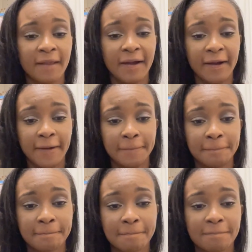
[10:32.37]

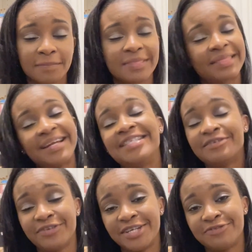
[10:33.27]
That is it
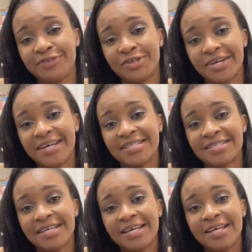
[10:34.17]
for this video, guys.
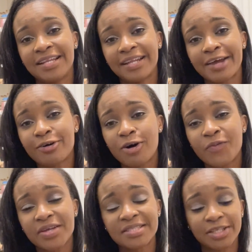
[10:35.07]
Like
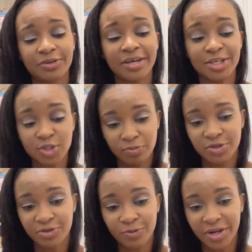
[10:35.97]
always, thank you guys so much
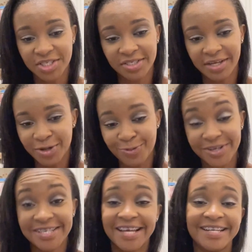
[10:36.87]
for watching. I
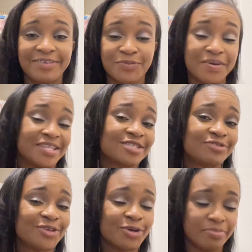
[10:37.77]
wish I didn't have to make this
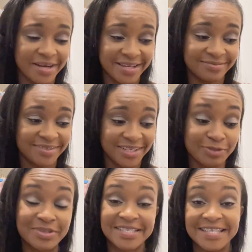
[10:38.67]
video, but it
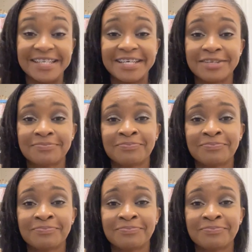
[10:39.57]
was needed.